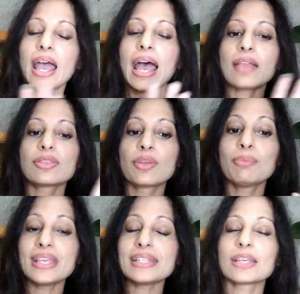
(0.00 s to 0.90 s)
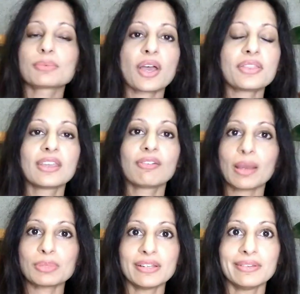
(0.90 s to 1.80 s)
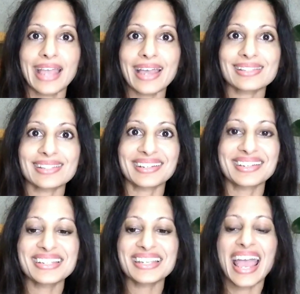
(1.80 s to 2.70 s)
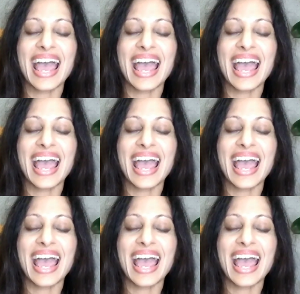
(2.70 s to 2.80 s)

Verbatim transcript: And the mediums, I think, are absolutely excellent.